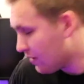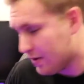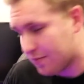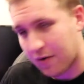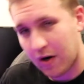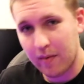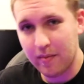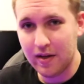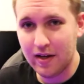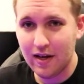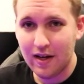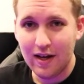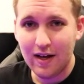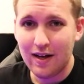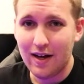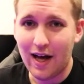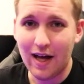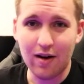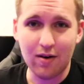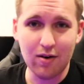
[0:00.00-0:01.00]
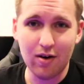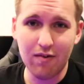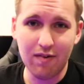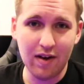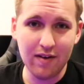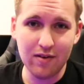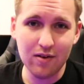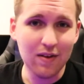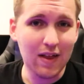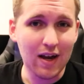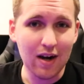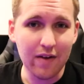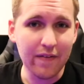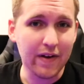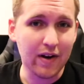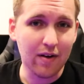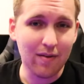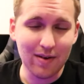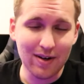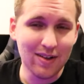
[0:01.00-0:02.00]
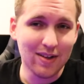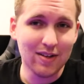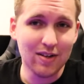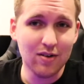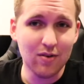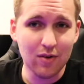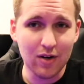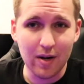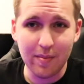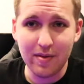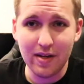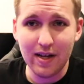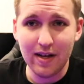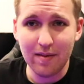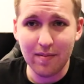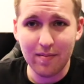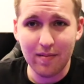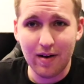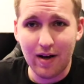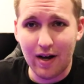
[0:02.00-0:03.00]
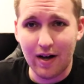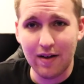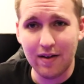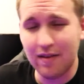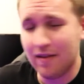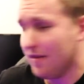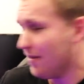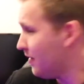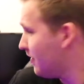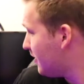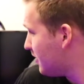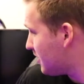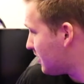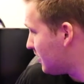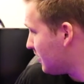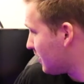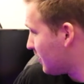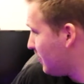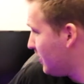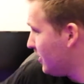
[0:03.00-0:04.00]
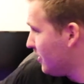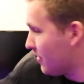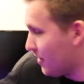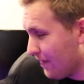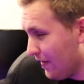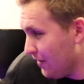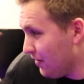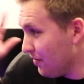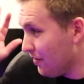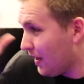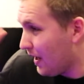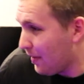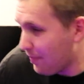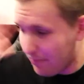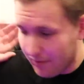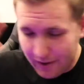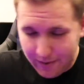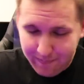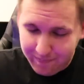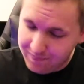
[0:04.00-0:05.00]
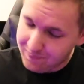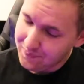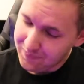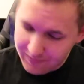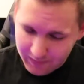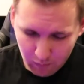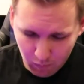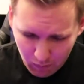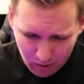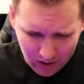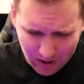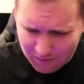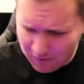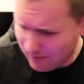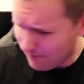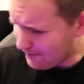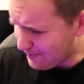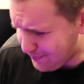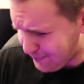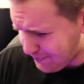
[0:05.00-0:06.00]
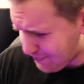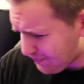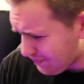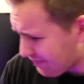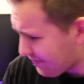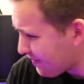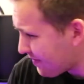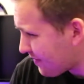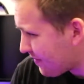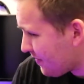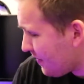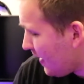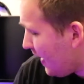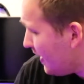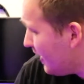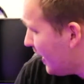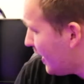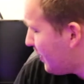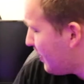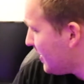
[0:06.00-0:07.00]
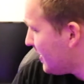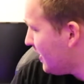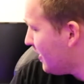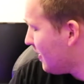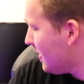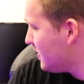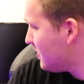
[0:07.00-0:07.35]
That's probably, I don't know if I do that, I don't think I'll really do an update on the computer if I do that, but whatever. Not a big deal.